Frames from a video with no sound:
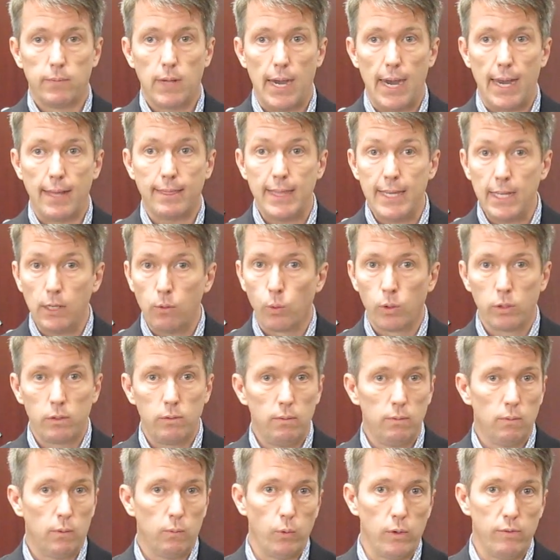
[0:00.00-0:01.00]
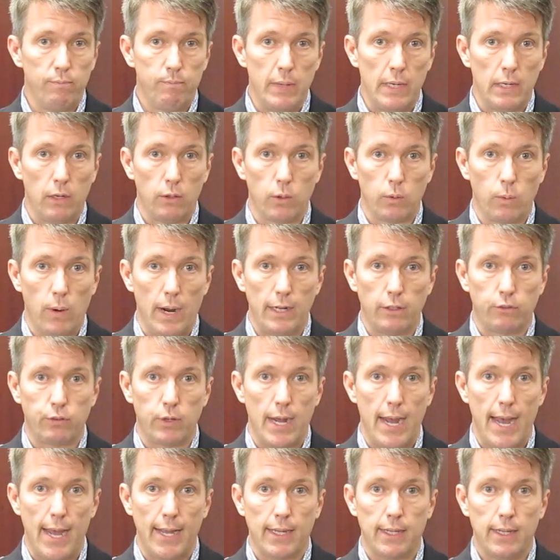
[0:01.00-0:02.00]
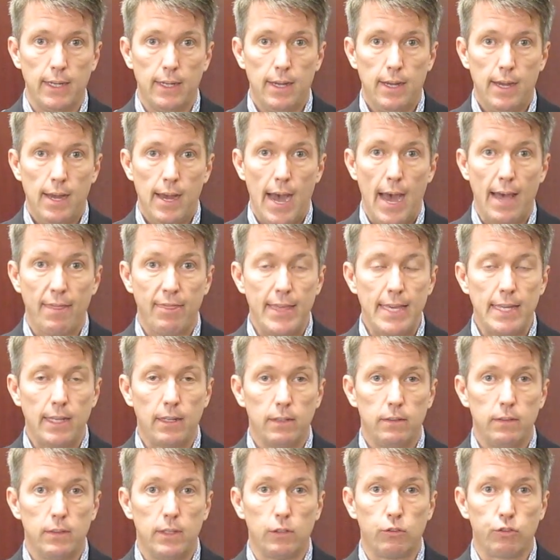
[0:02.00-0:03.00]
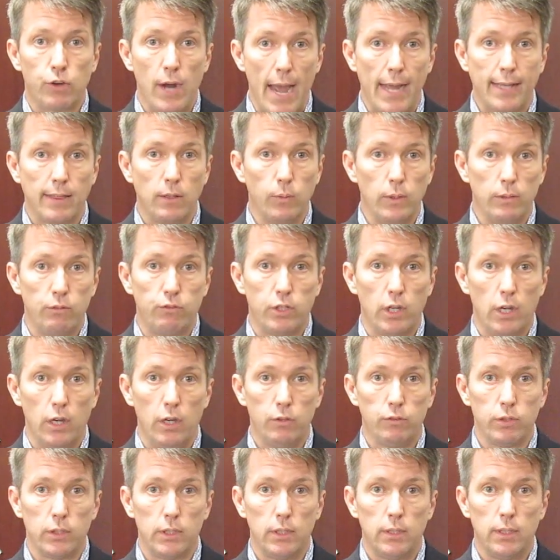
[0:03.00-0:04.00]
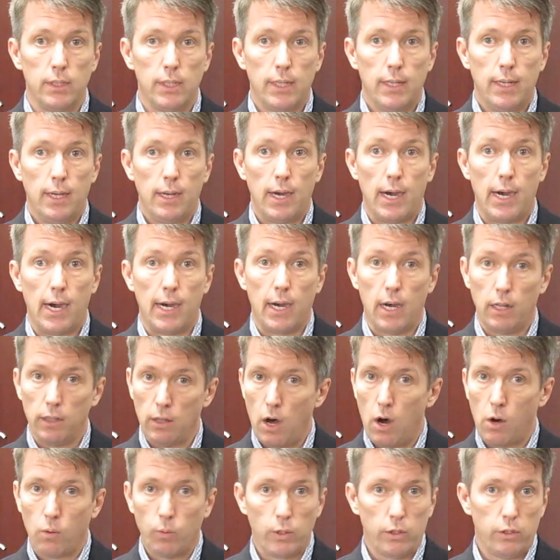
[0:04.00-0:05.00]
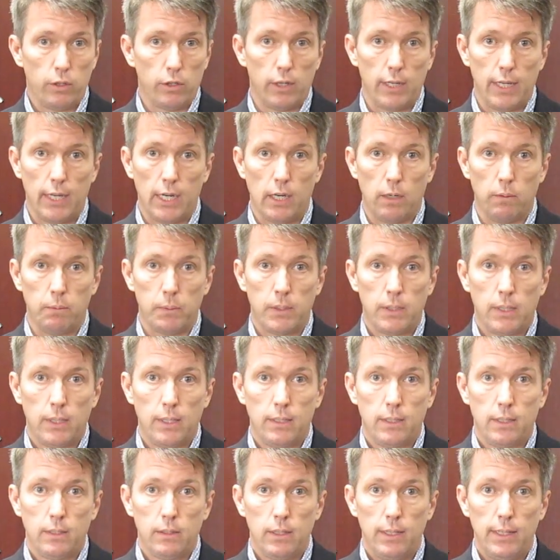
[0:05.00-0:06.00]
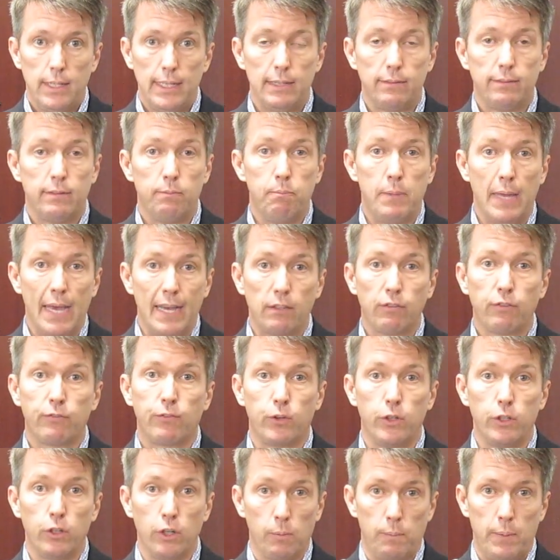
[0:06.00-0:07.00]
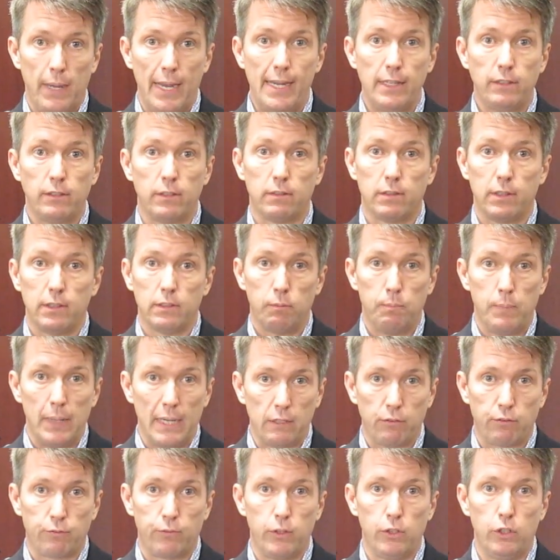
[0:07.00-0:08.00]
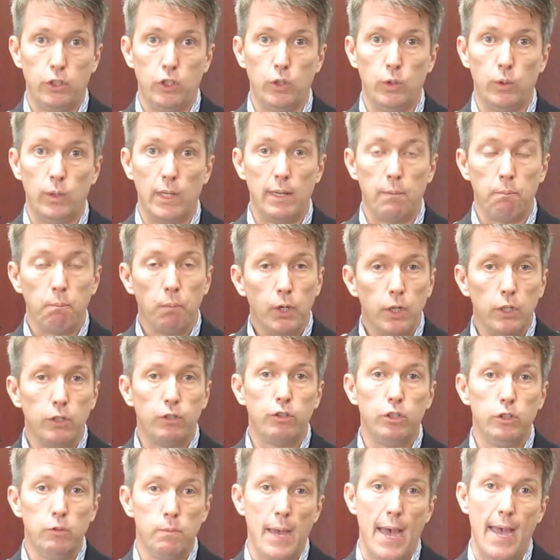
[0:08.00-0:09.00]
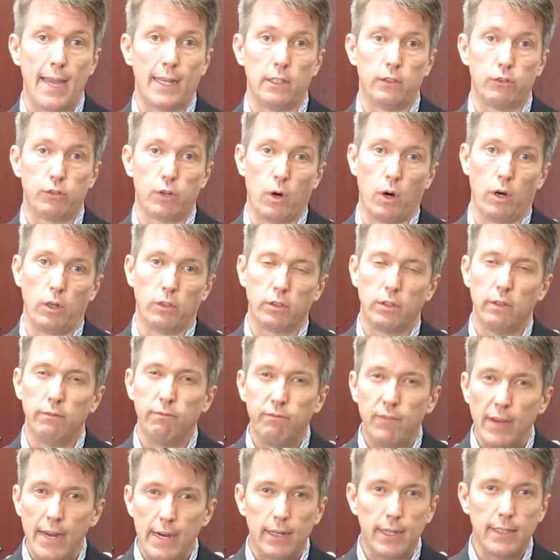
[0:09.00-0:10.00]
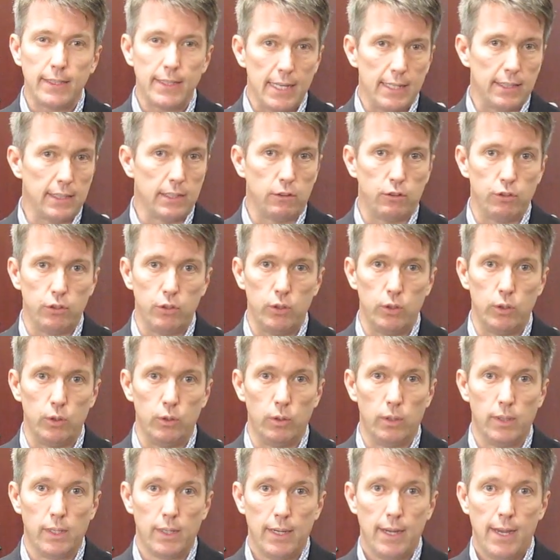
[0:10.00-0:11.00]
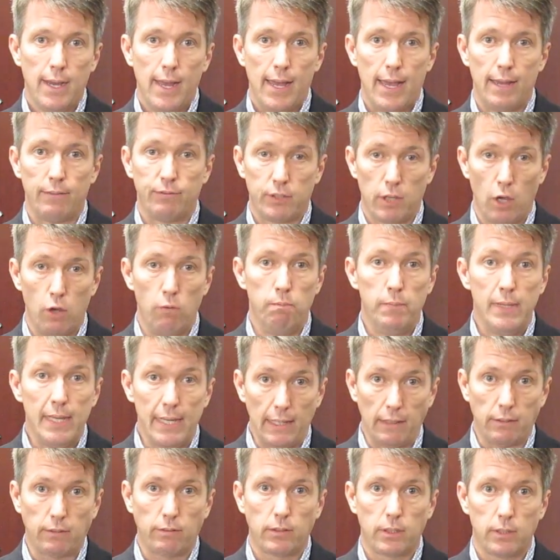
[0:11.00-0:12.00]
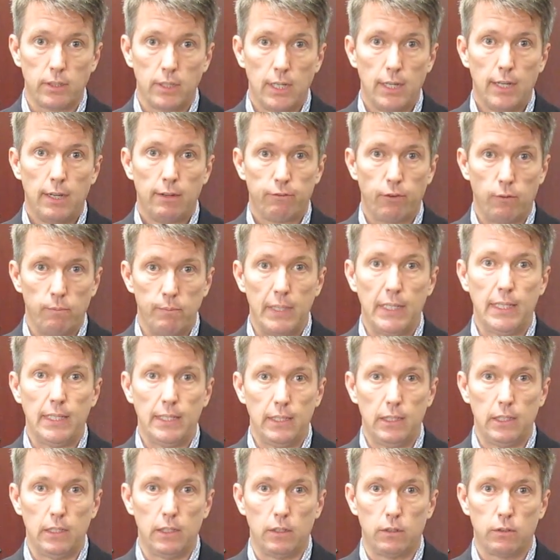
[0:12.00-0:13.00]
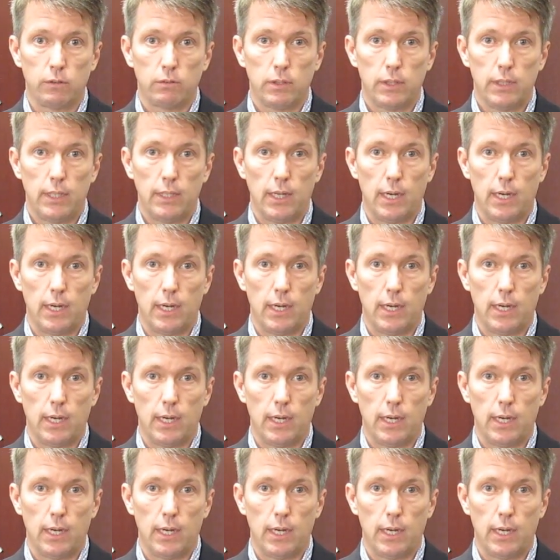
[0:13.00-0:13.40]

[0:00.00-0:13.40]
I think we've been on the right track. I think the track that we've chosen, along with your help, is best for your patients. It's best for you. It puts you back in charge, the very thing that you have so missed for many years.